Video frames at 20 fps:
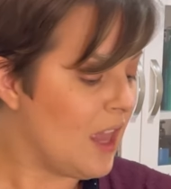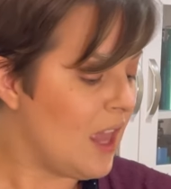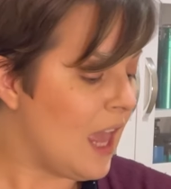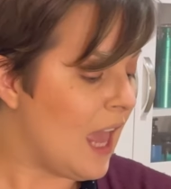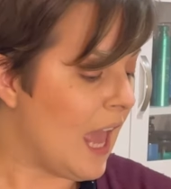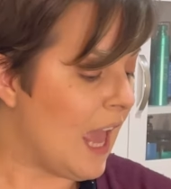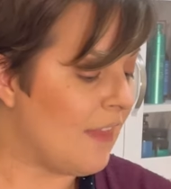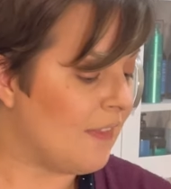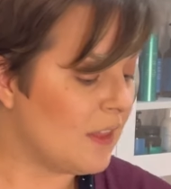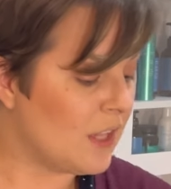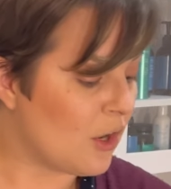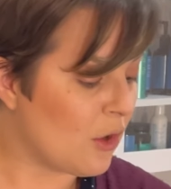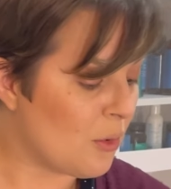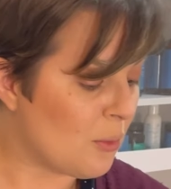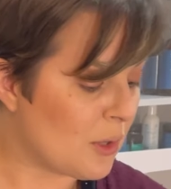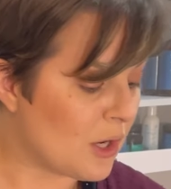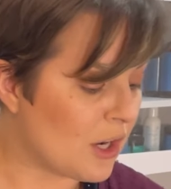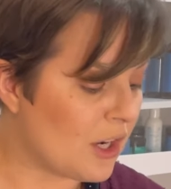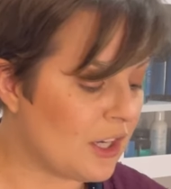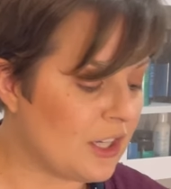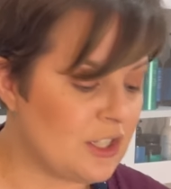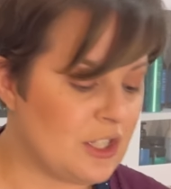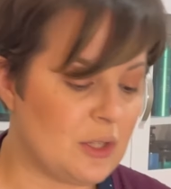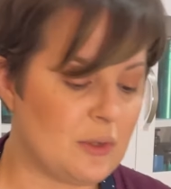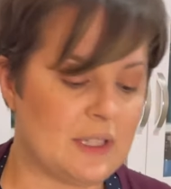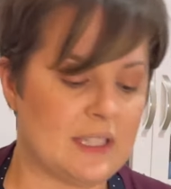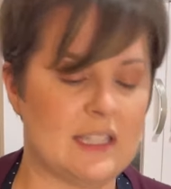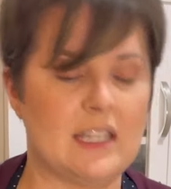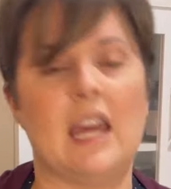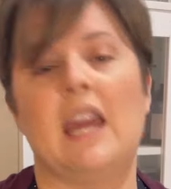And then all we're gonna do
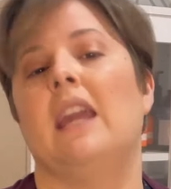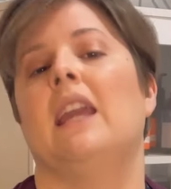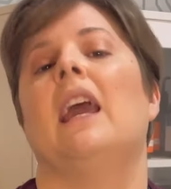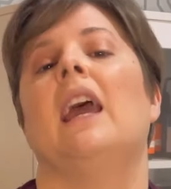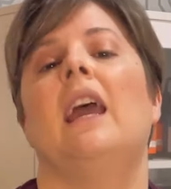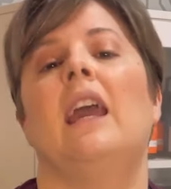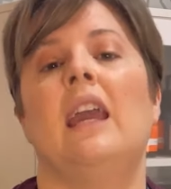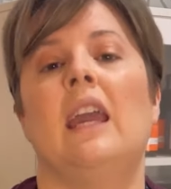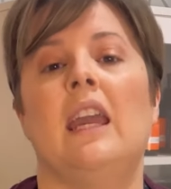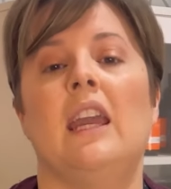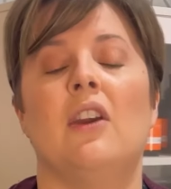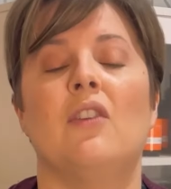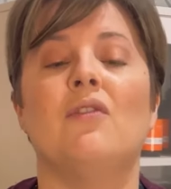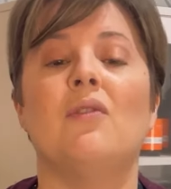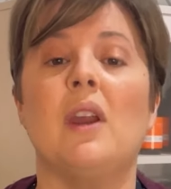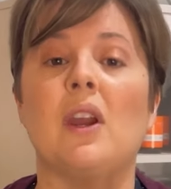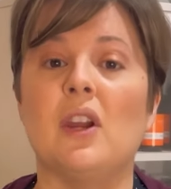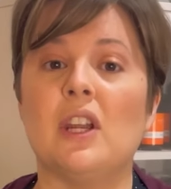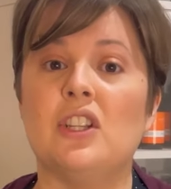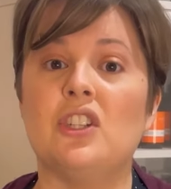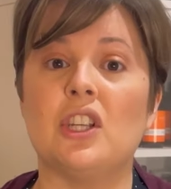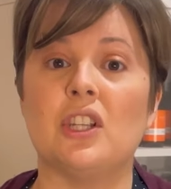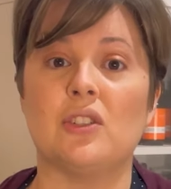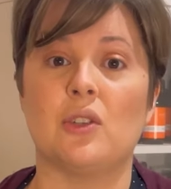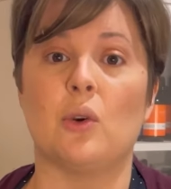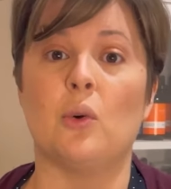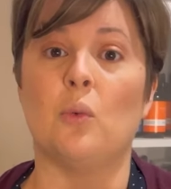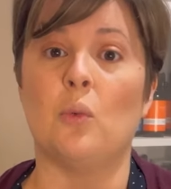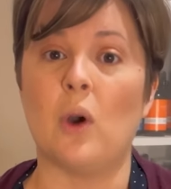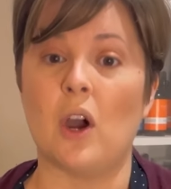is take a very
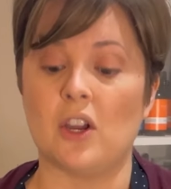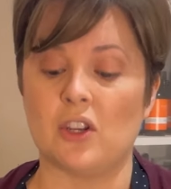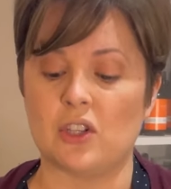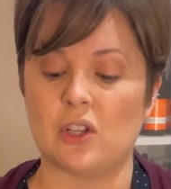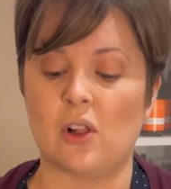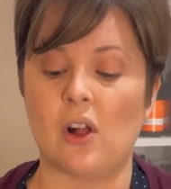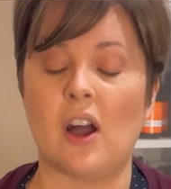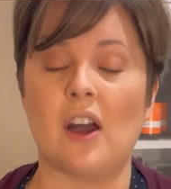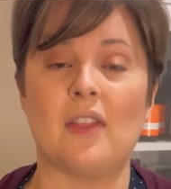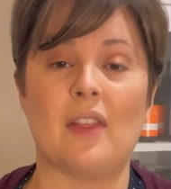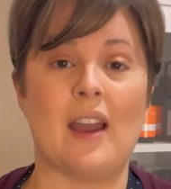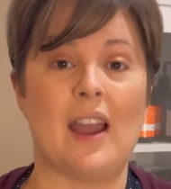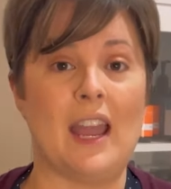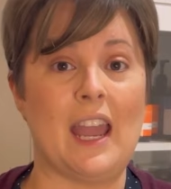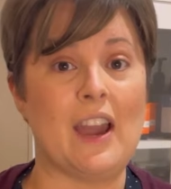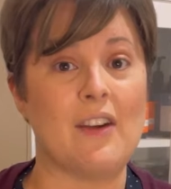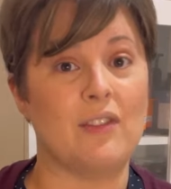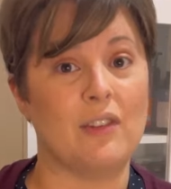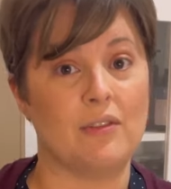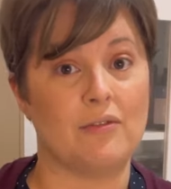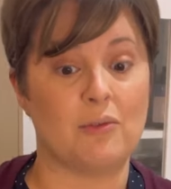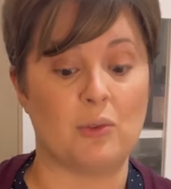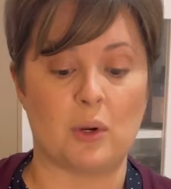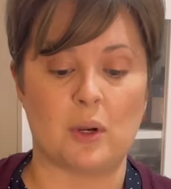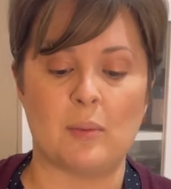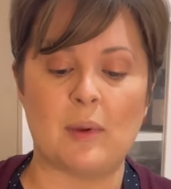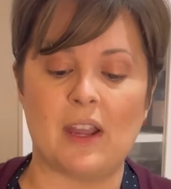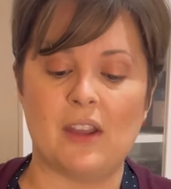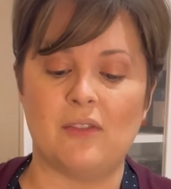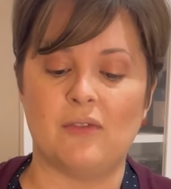gentle washcloth. I have a
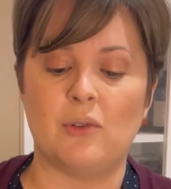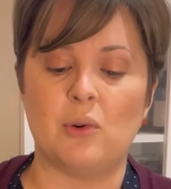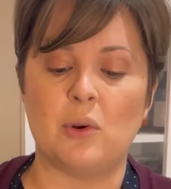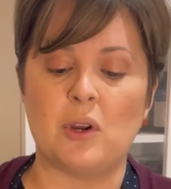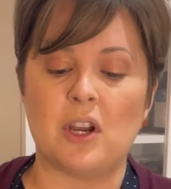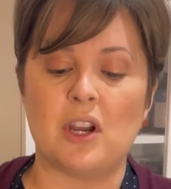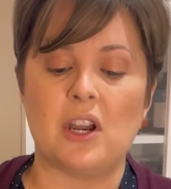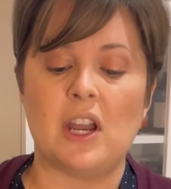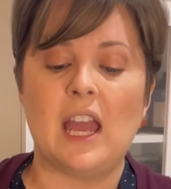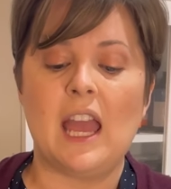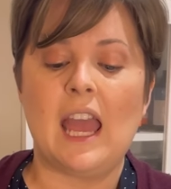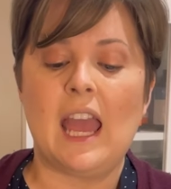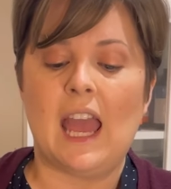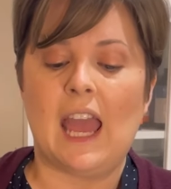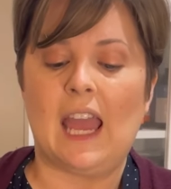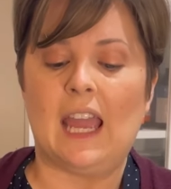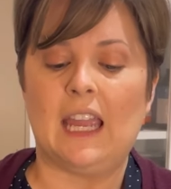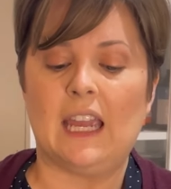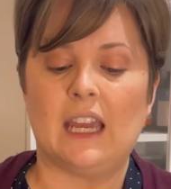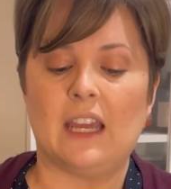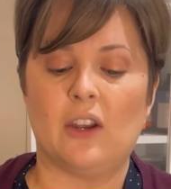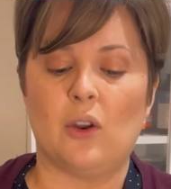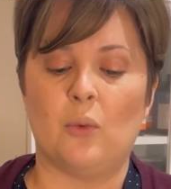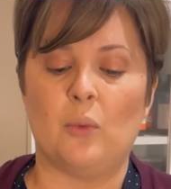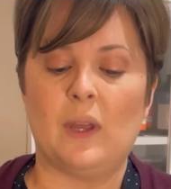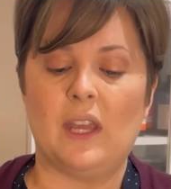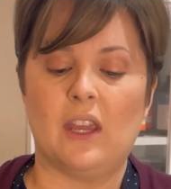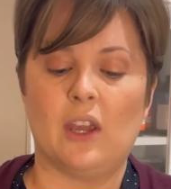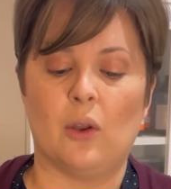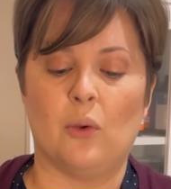4x4, and
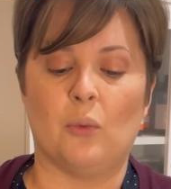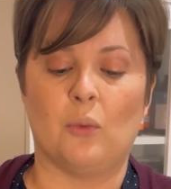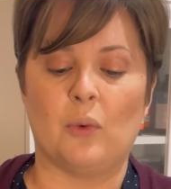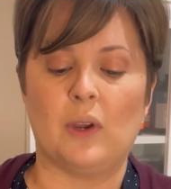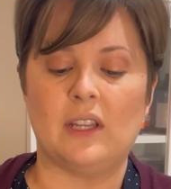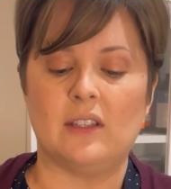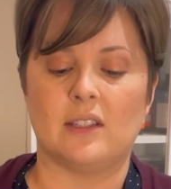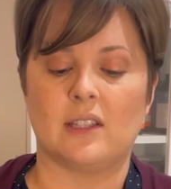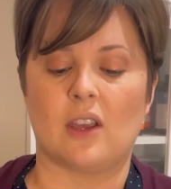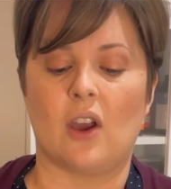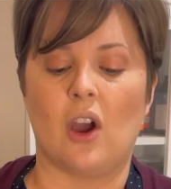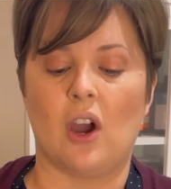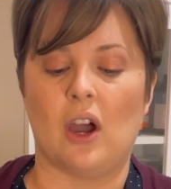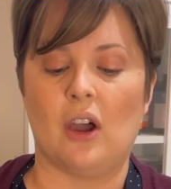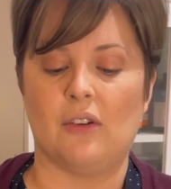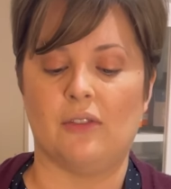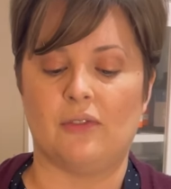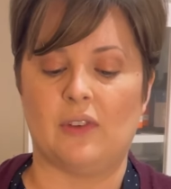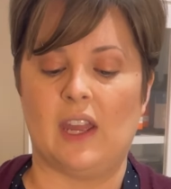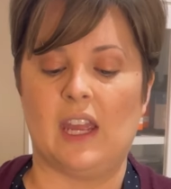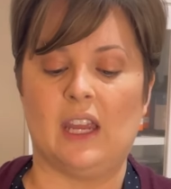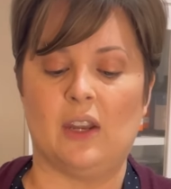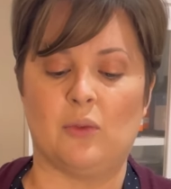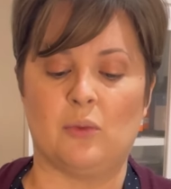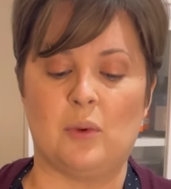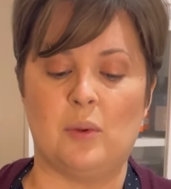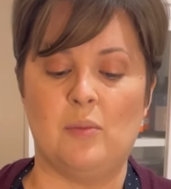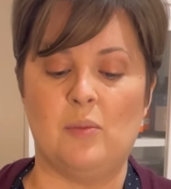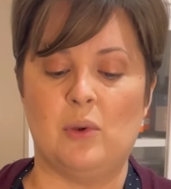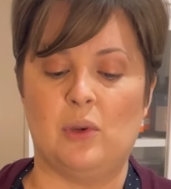we can rinse off and
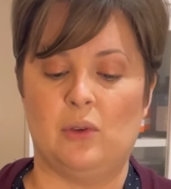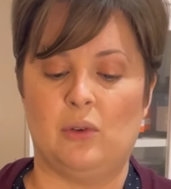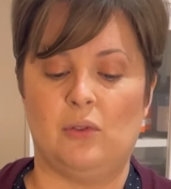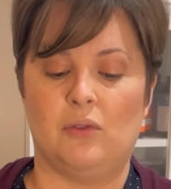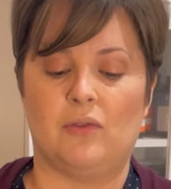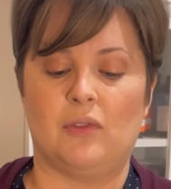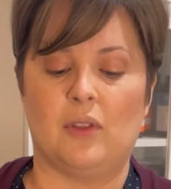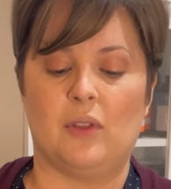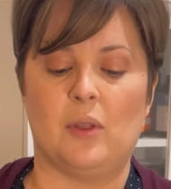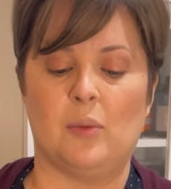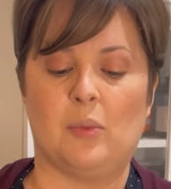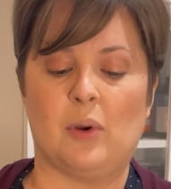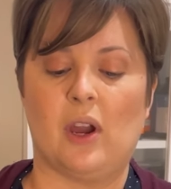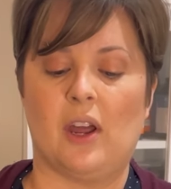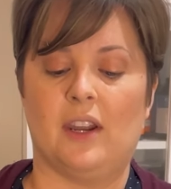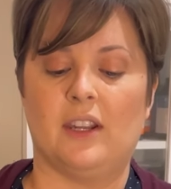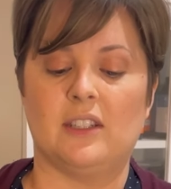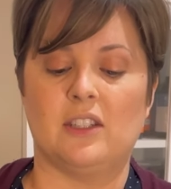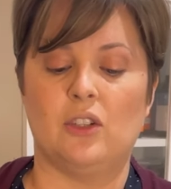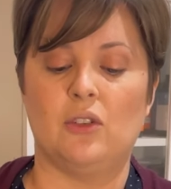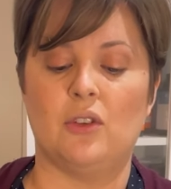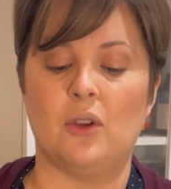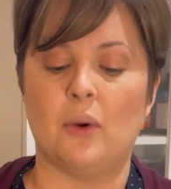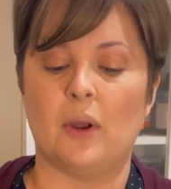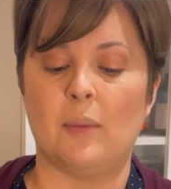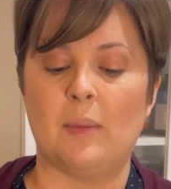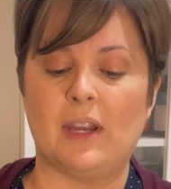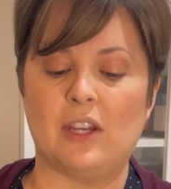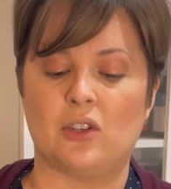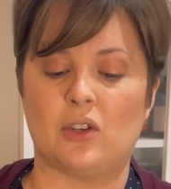remove the product. You do wanna
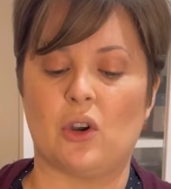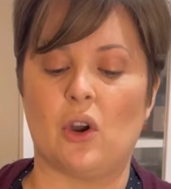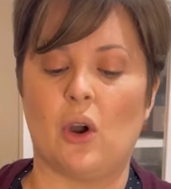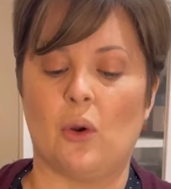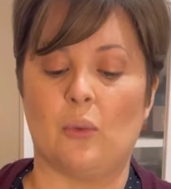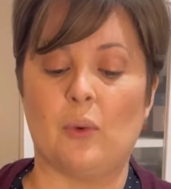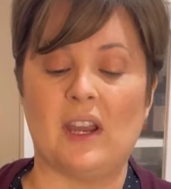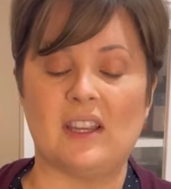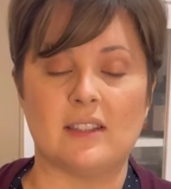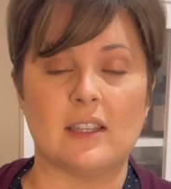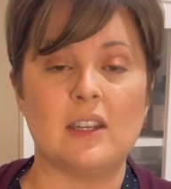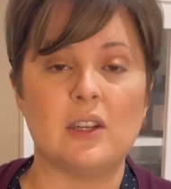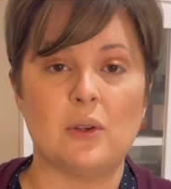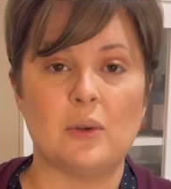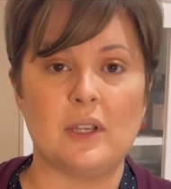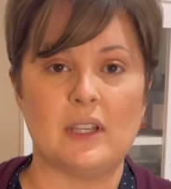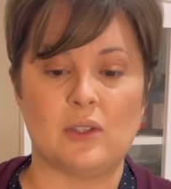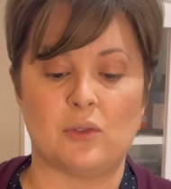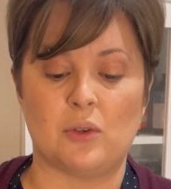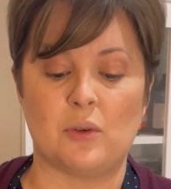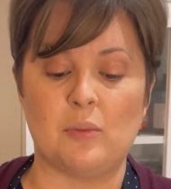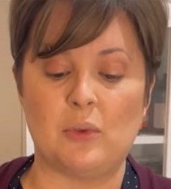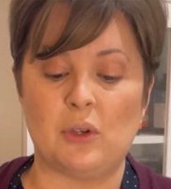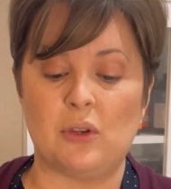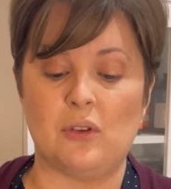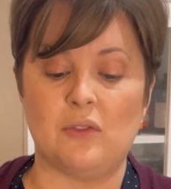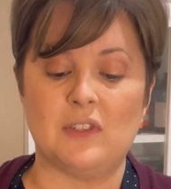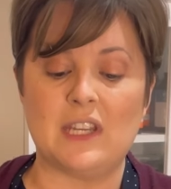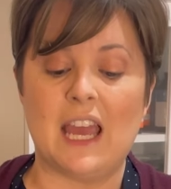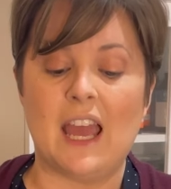make sure all residue is
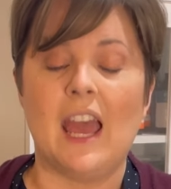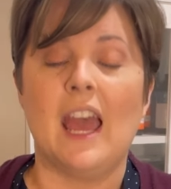removed.